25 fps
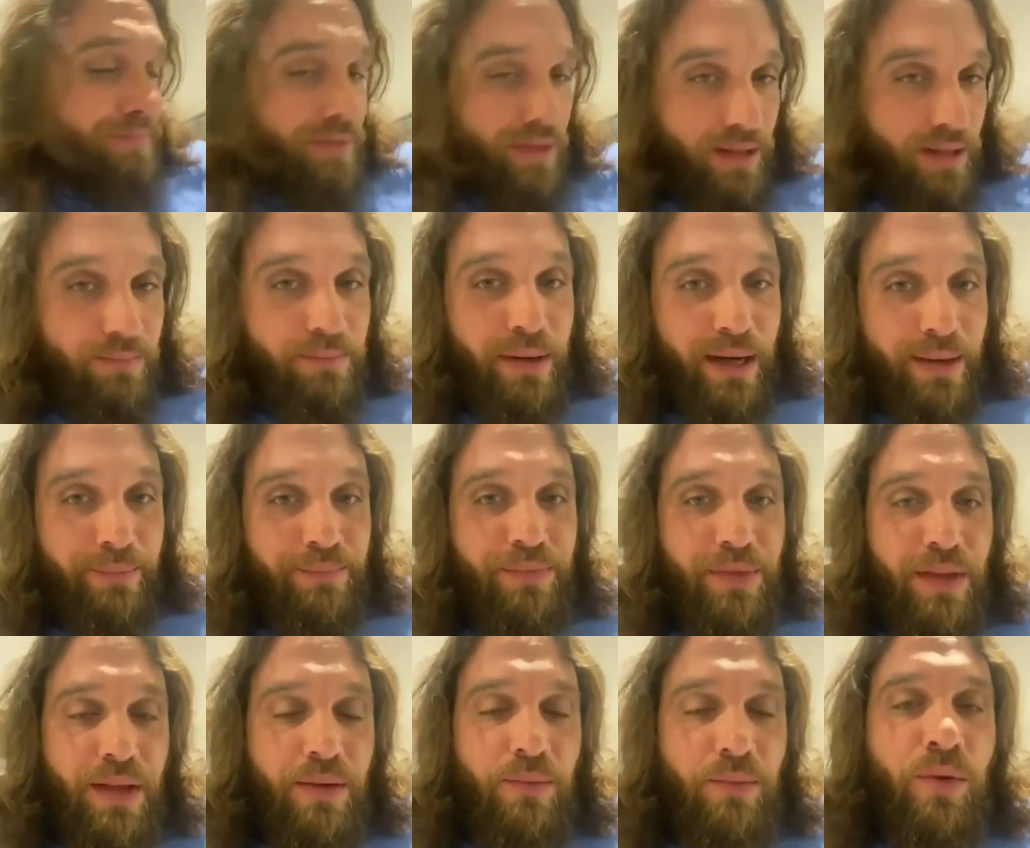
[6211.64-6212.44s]

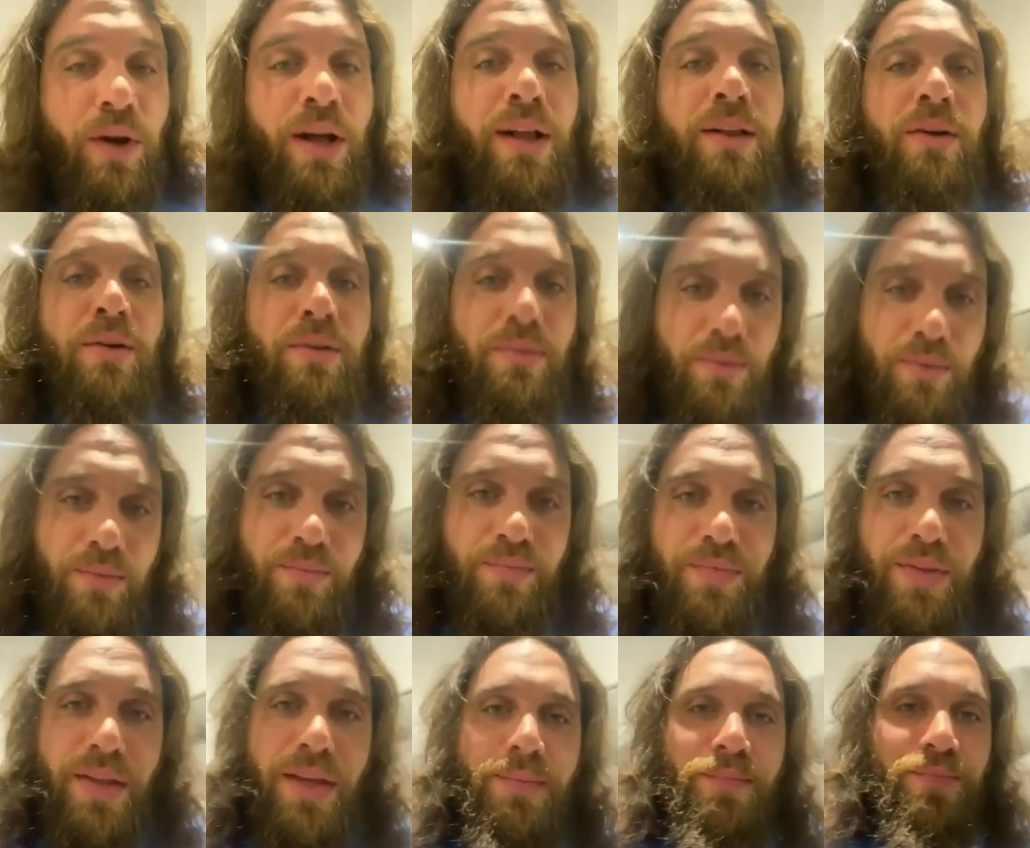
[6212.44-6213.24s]
But well,
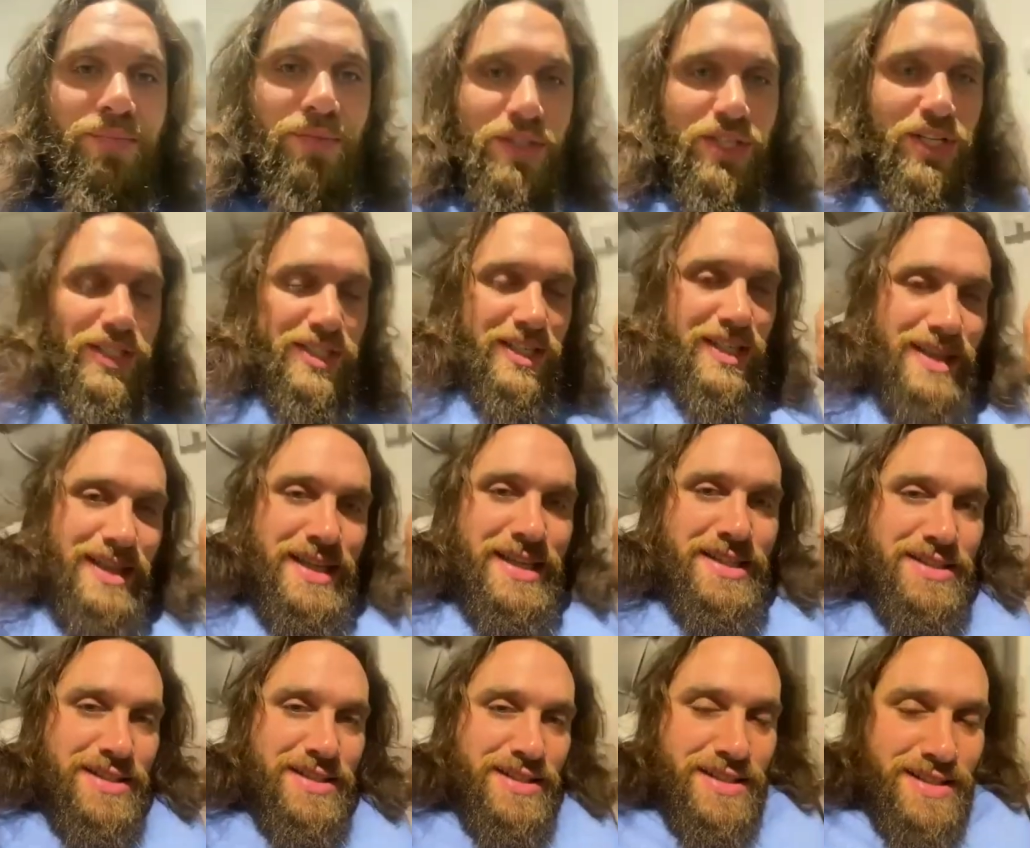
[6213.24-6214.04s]
just at
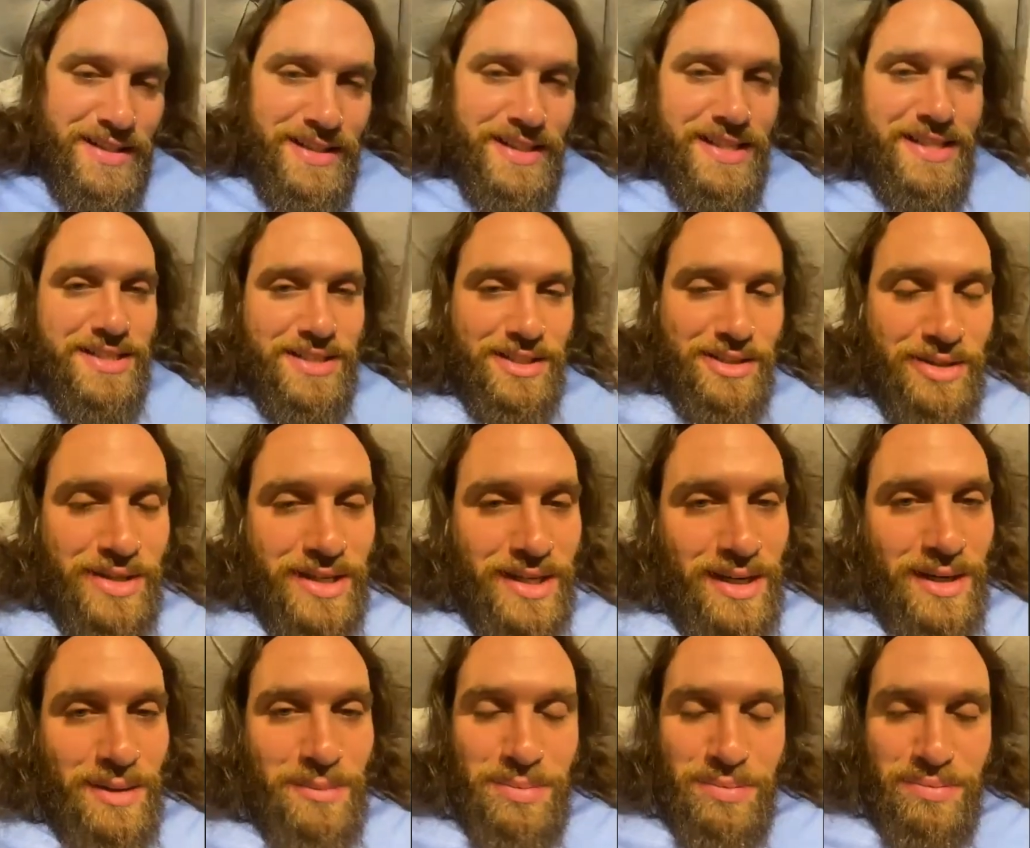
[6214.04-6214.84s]
least look it
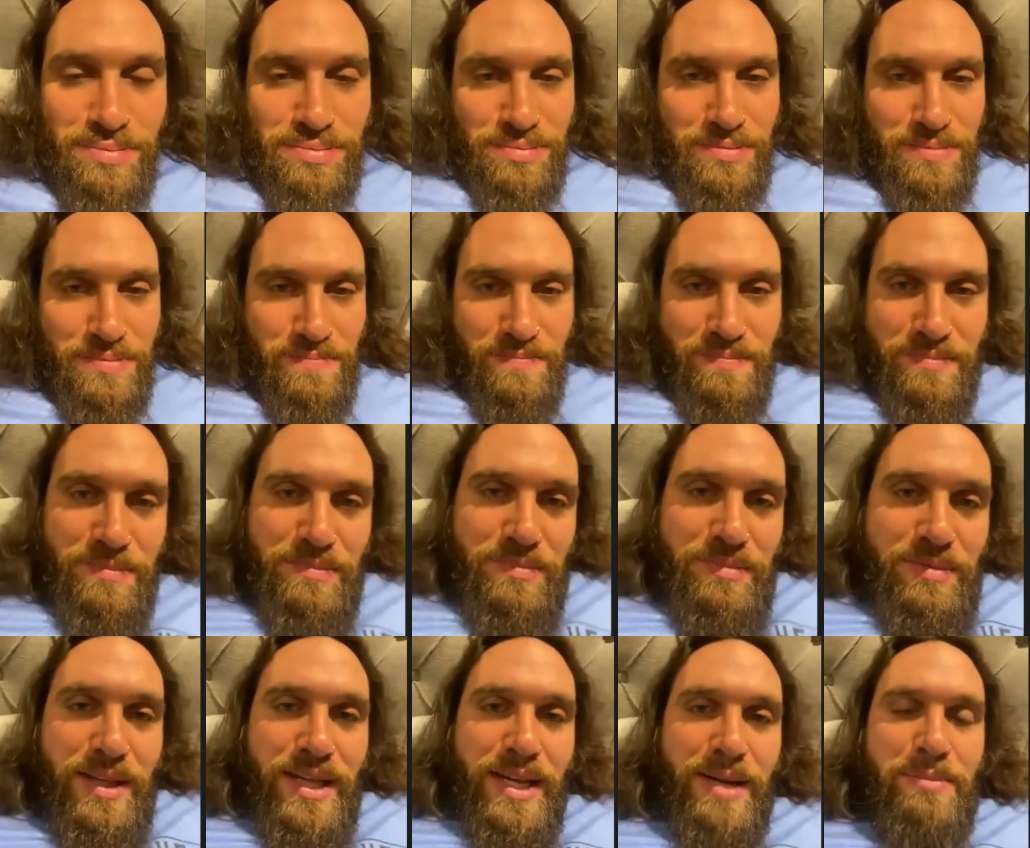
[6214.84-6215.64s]
up,
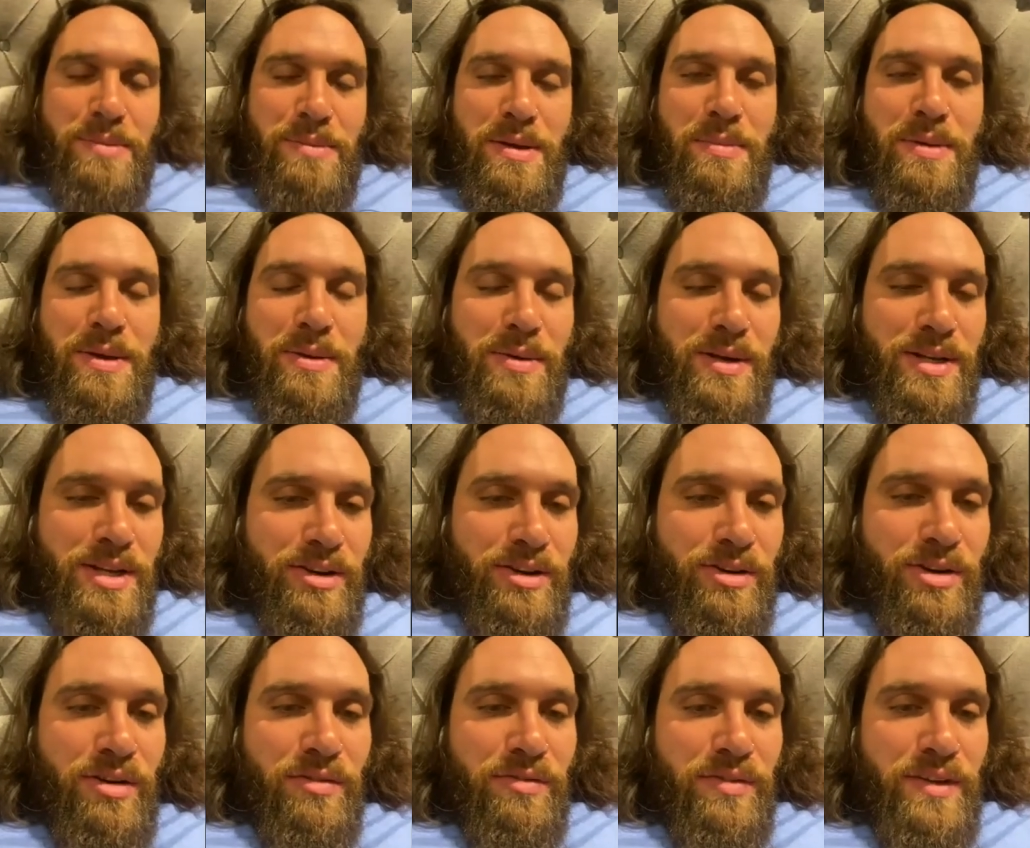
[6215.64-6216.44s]
like maybe when
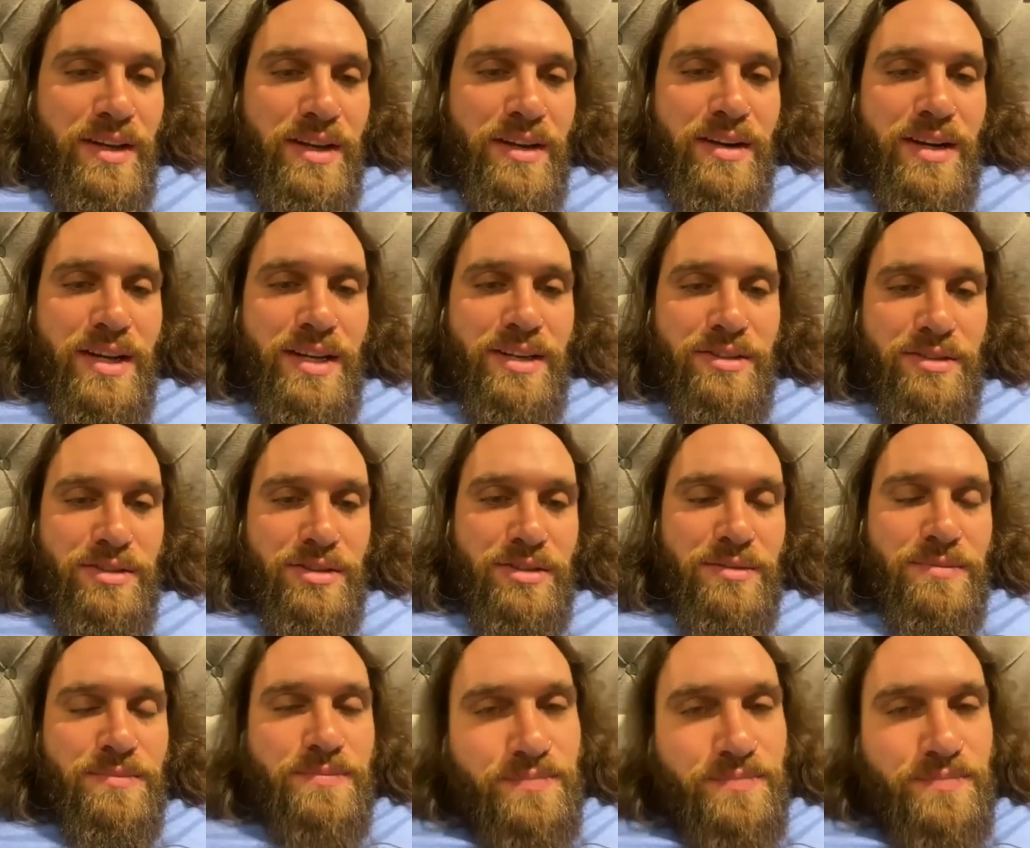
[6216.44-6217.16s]
you're off there. I don't know.